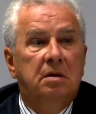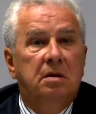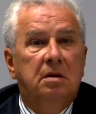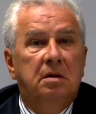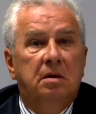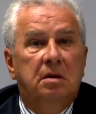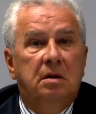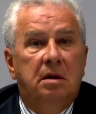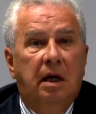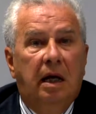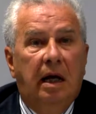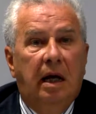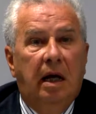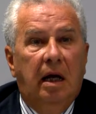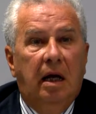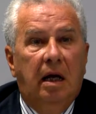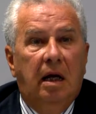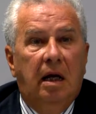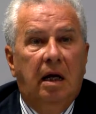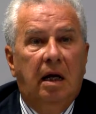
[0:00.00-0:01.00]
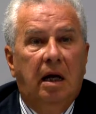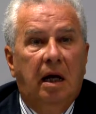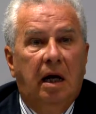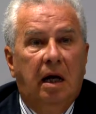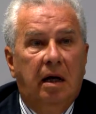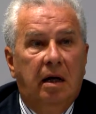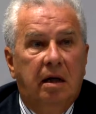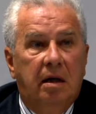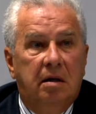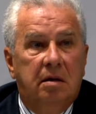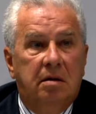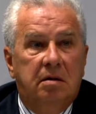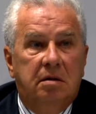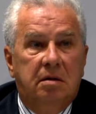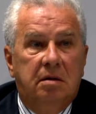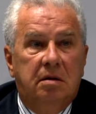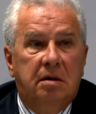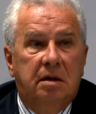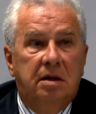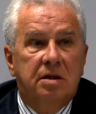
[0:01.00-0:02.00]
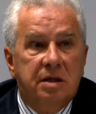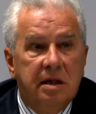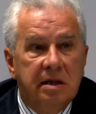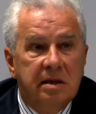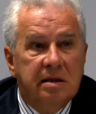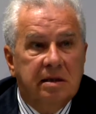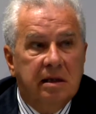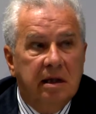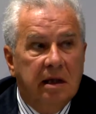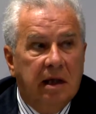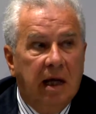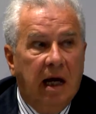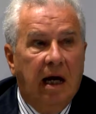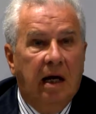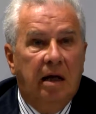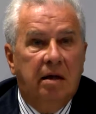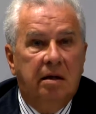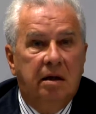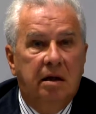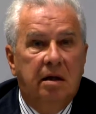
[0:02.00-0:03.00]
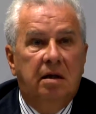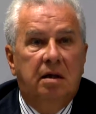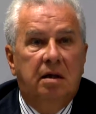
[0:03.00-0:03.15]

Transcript: The need for long-term development projects